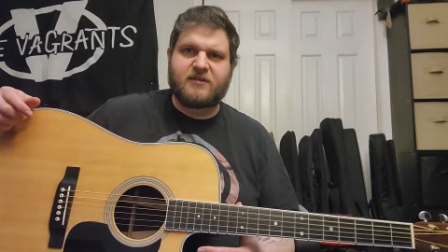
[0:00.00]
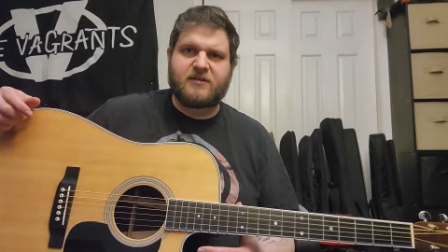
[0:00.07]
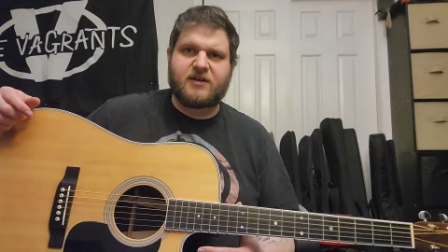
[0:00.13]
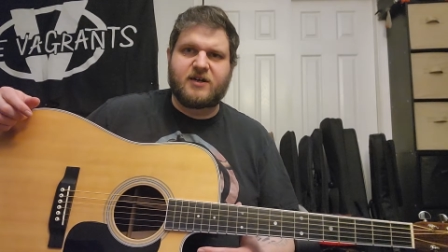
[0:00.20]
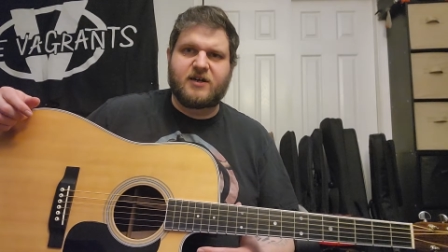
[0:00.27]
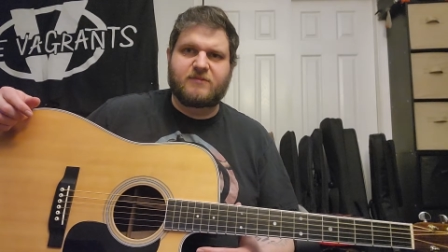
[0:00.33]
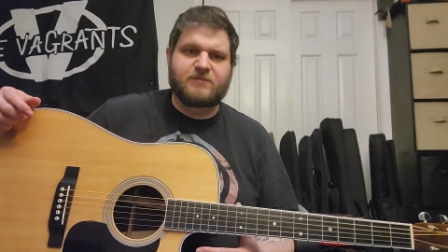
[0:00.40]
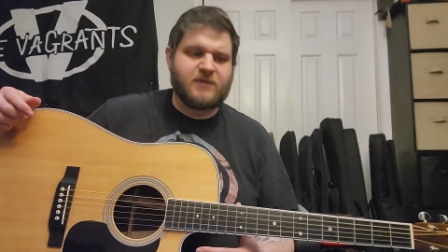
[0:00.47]

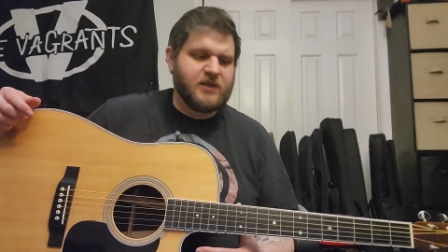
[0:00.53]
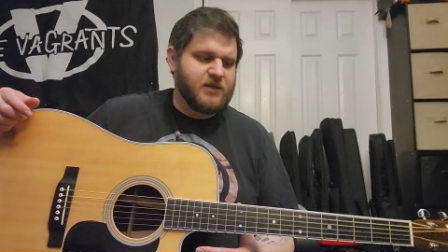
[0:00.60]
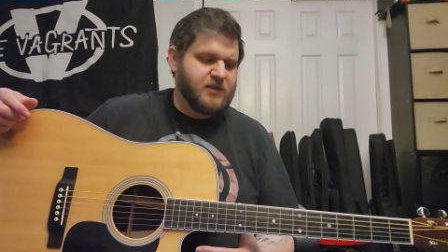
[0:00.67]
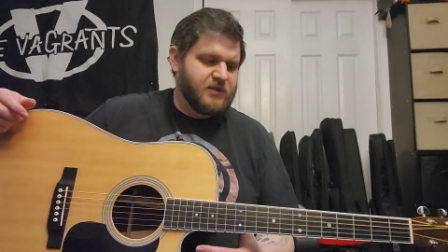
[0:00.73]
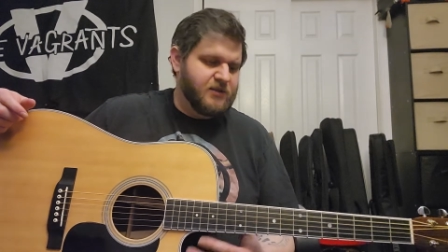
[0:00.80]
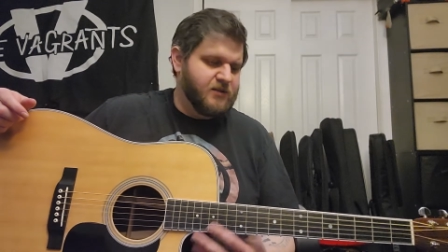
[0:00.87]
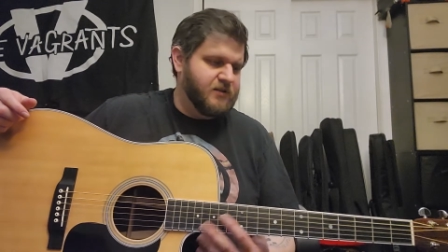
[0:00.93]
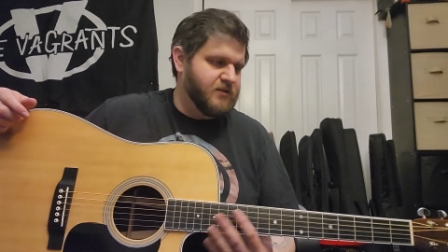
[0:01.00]
Um,
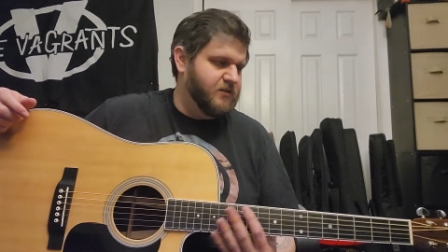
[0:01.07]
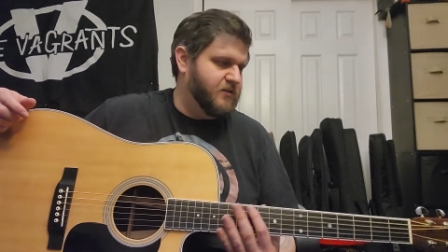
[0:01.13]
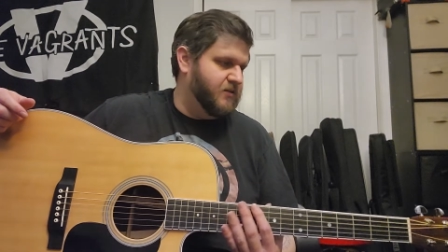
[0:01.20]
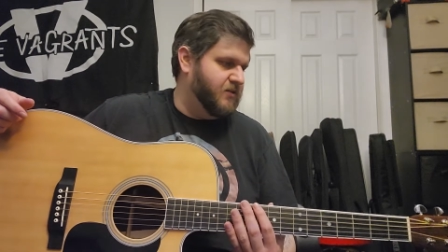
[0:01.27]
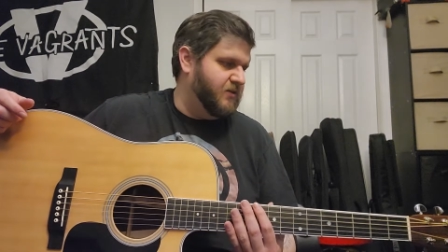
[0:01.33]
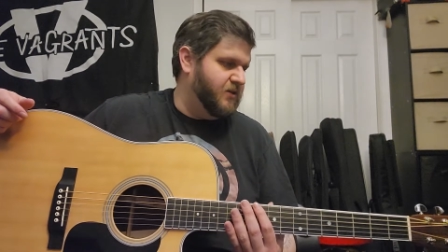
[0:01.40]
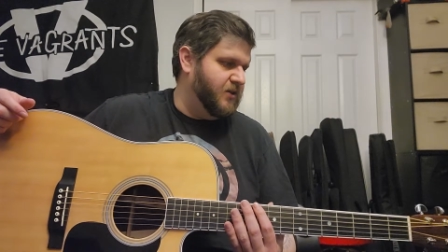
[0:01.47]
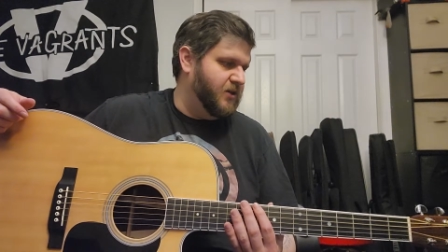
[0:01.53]

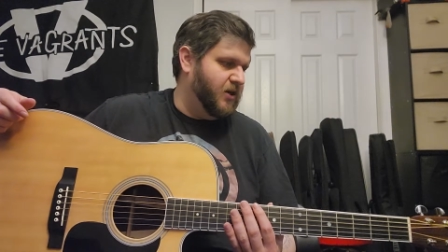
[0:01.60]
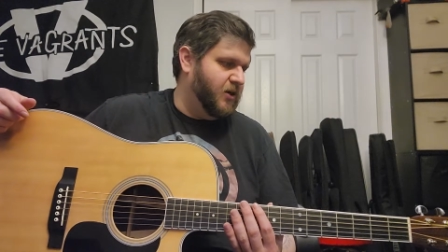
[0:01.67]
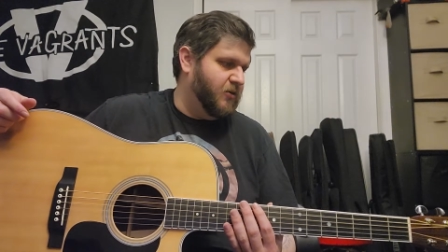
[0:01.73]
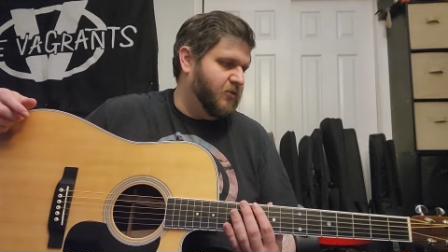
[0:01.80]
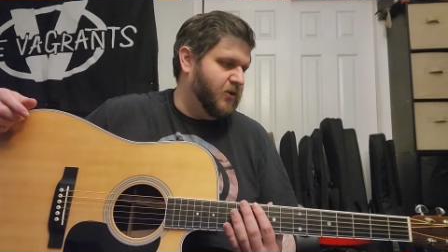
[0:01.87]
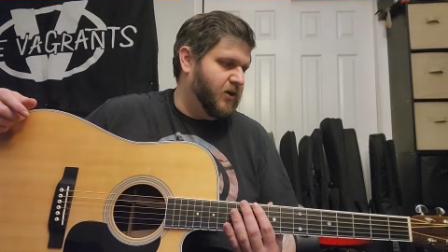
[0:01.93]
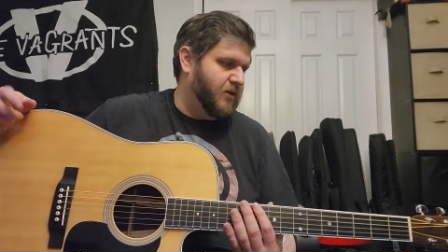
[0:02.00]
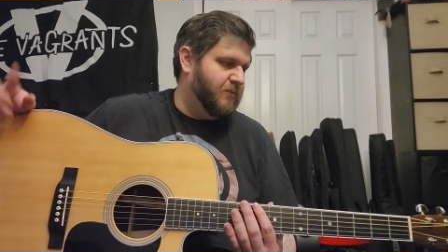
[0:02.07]
you
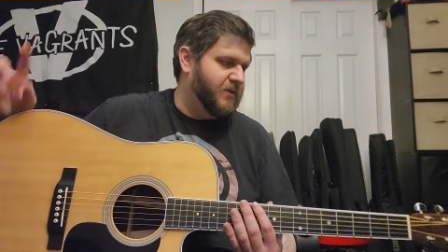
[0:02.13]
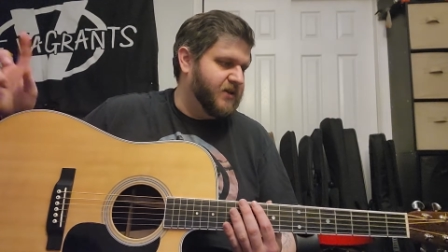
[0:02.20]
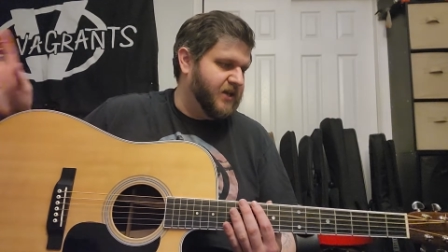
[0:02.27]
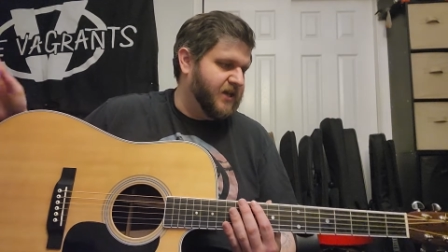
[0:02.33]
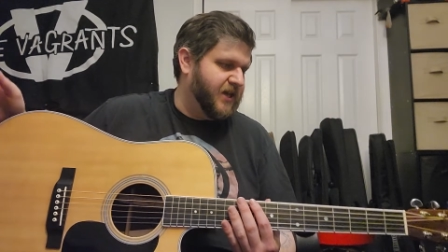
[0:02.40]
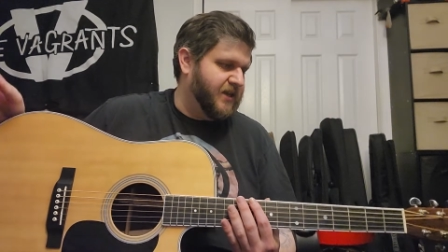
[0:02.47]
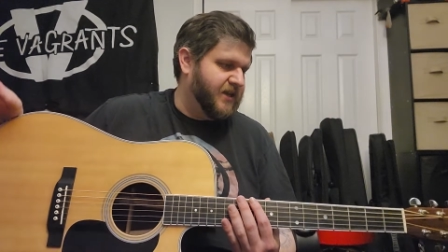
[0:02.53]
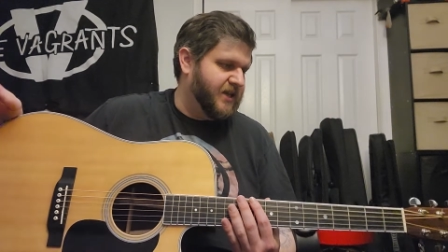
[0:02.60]
know, uh, but again,